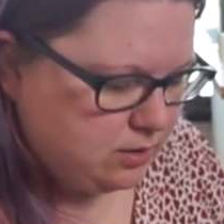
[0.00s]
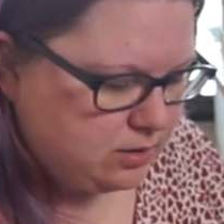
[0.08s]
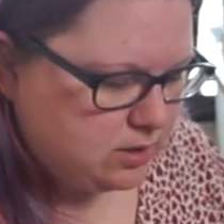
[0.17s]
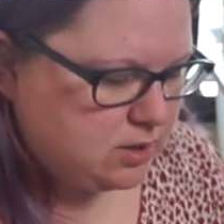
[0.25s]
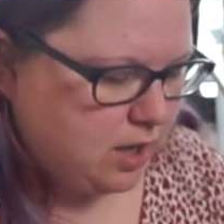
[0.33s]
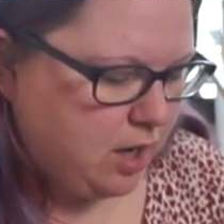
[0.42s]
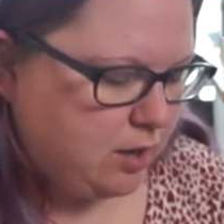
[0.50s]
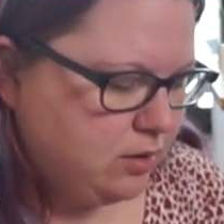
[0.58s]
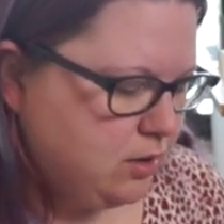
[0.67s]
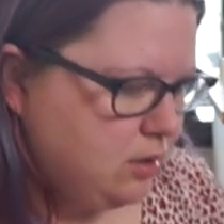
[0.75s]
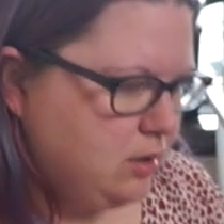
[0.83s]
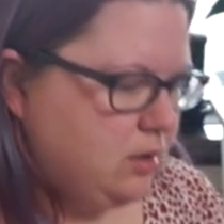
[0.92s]
So,
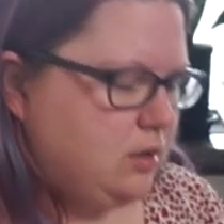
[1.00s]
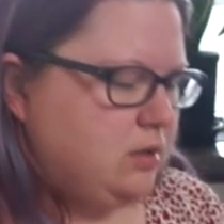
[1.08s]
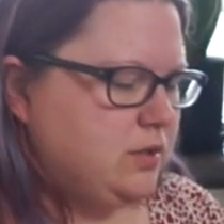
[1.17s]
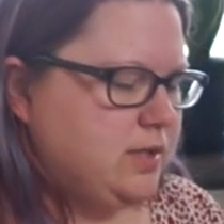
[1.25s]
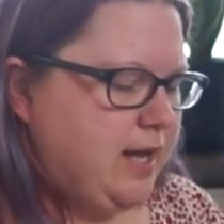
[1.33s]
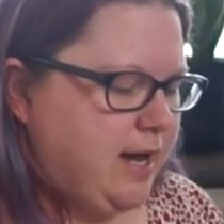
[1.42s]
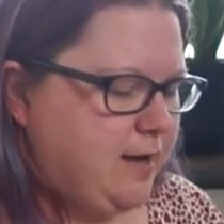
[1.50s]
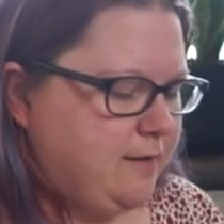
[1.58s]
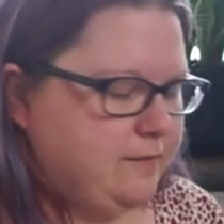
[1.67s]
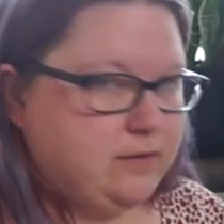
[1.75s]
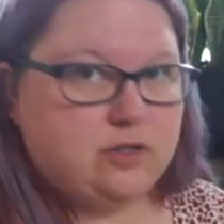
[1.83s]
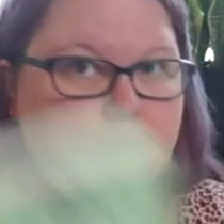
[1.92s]
I also
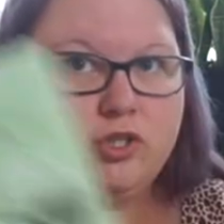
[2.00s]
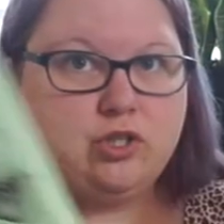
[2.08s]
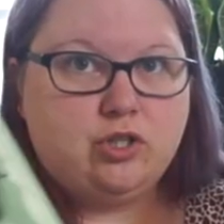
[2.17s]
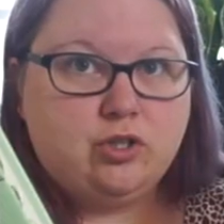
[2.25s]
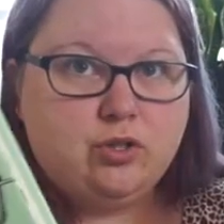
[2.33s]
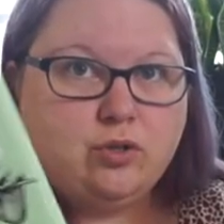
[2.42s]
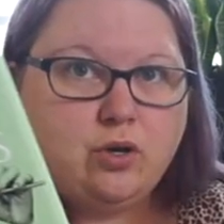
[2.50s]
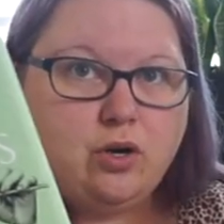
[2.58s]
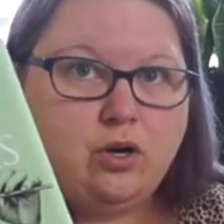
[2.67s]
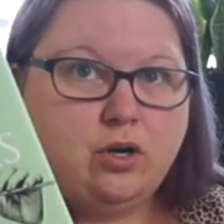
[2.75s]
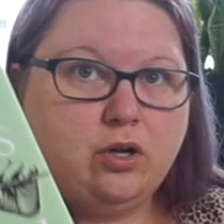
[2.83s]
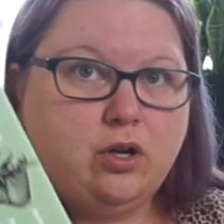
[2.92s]
have two
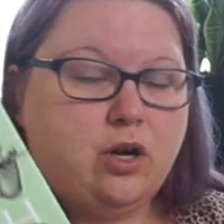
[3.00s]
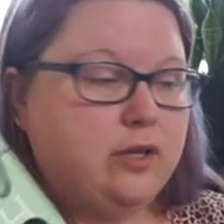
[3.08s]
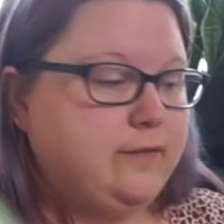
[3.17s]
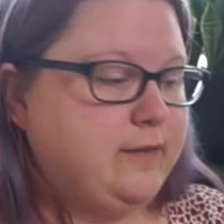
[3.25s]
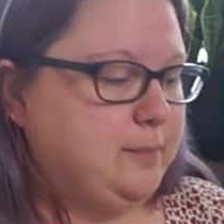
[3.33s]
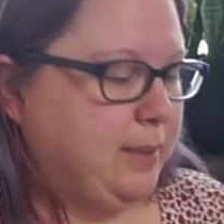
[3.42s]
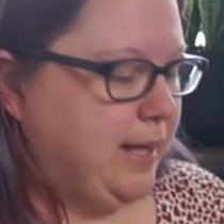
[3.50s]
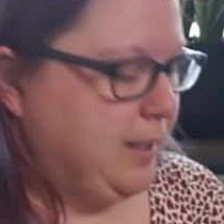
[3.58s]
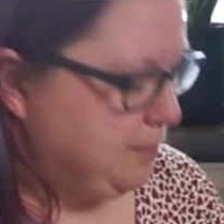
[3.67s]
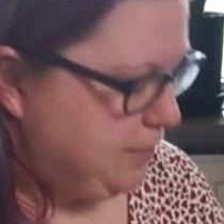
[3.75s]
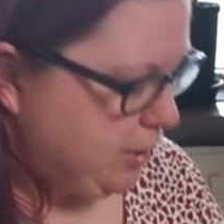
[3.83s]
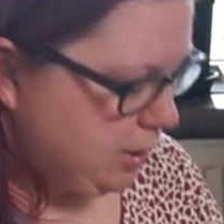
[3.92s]
uh, Olivie
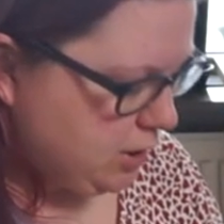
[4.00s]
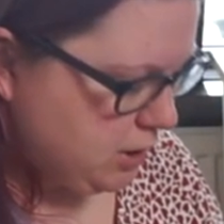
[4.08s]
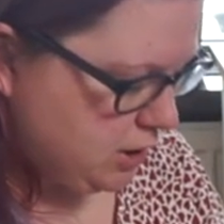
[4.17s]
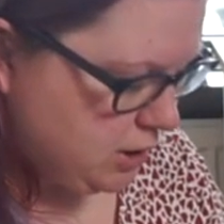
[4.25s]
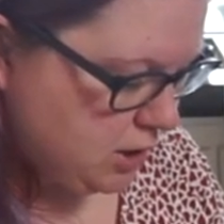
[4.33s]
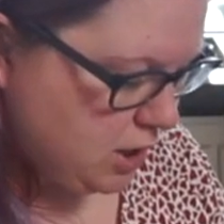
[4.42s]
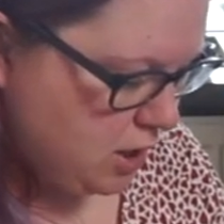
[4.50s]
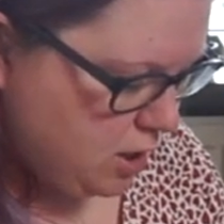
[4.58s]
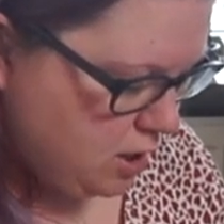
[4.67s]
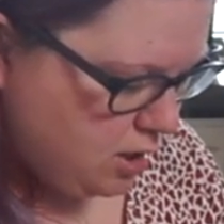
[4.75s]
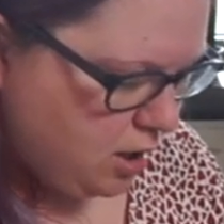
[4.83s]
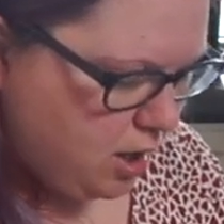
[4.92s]
Blake books,
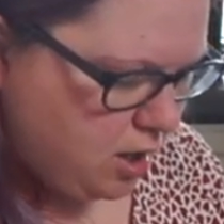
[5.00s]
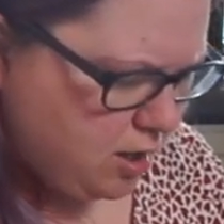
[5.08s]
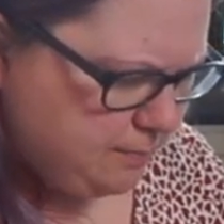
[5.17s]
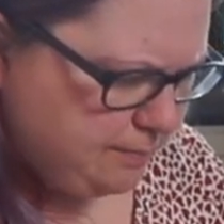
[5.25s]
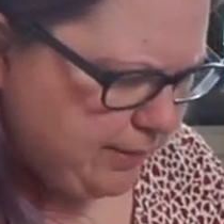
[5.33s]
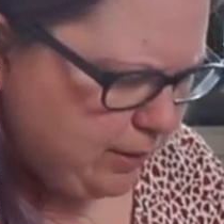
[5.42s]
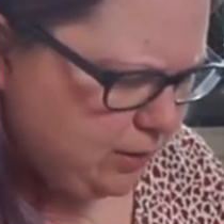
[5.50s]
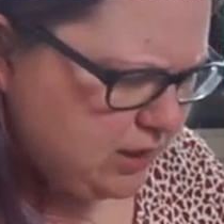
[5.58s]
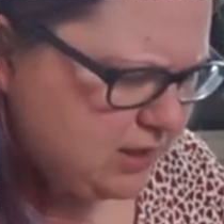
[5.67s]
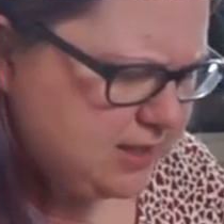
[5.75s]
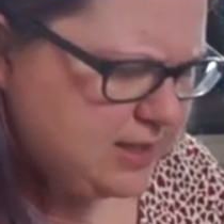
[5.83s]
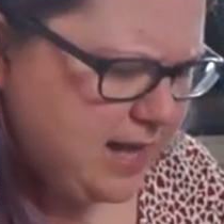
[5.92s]
uh, both
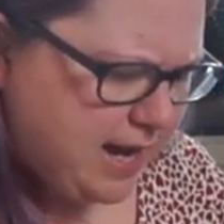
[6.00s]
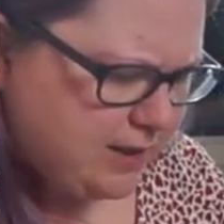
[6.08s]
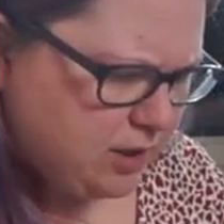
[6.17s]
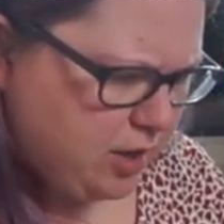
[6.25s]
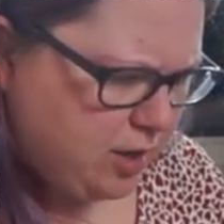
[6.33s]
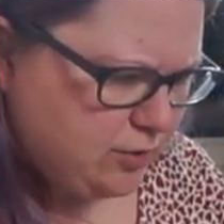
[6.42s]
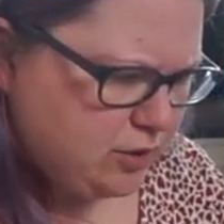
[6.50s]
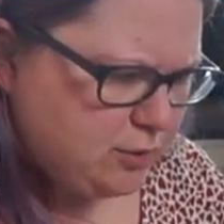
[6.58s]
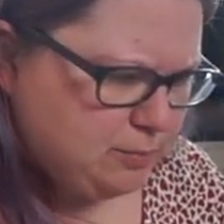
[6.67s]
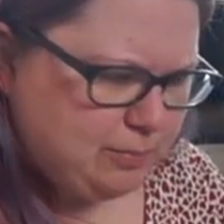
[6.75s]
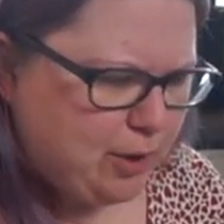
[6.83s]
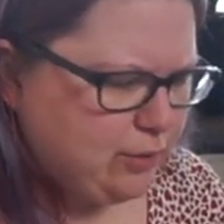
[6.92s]

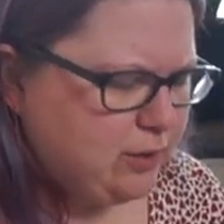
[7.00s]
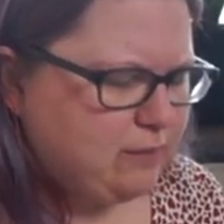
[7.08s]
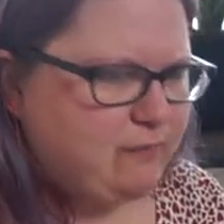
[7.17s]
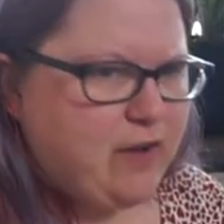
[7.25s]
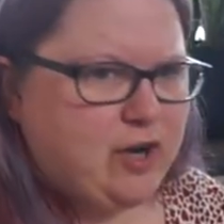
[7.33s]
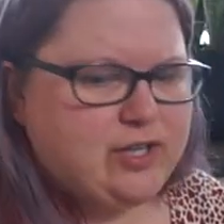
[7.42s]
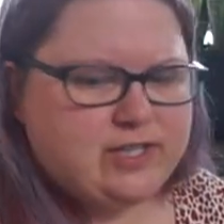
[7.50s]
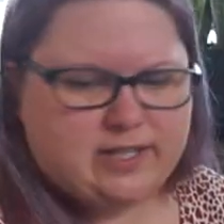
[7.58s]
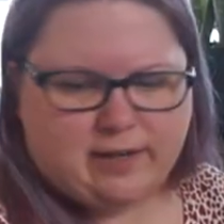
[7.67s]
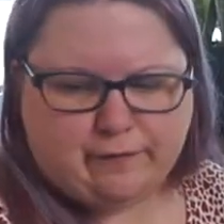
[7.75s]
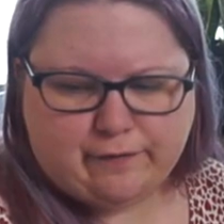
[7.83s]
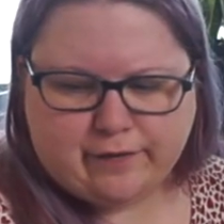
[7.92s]
standalones, both very
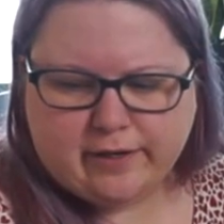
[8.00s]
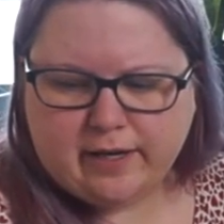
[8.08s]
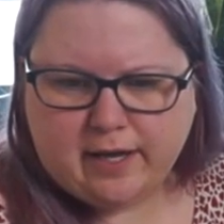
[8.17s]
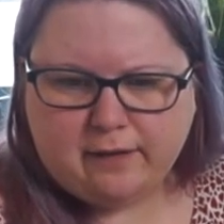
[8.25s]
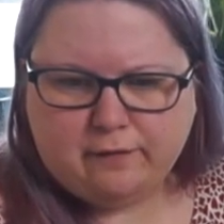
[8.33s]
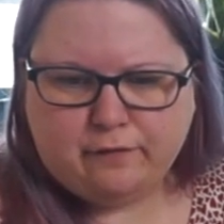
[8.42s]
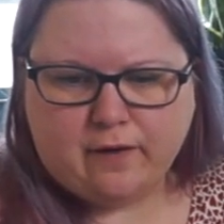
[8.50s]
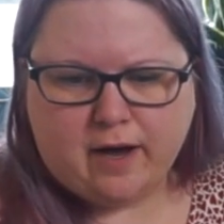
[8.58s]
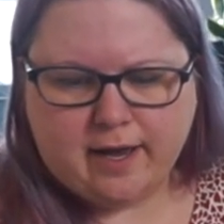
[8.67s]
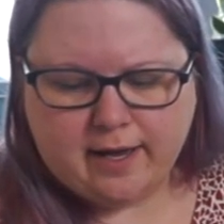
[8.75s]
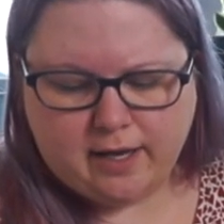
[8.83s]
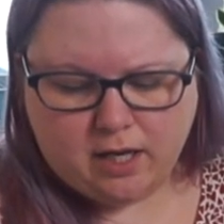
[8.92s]
different if
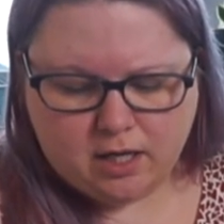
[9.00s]
I